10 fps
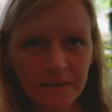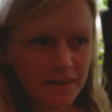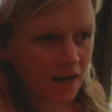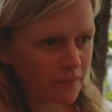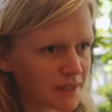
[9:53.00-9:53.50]

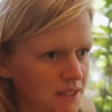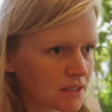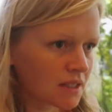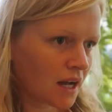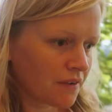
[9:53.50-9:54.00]
doing, how he is
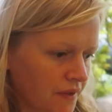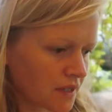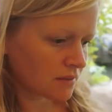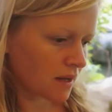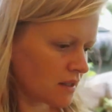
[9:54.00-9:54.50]
in the
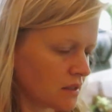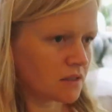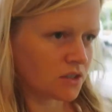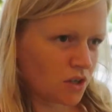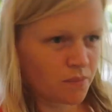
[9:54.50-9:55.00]
cafe as well.
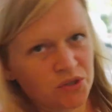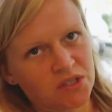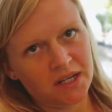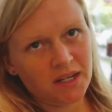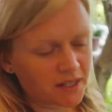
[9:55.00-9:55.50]
The shop's
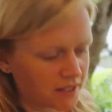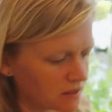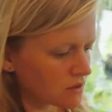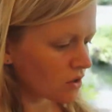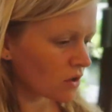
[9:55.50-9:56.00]
just like
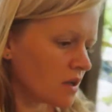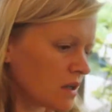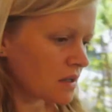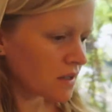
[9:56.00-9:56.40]
next door.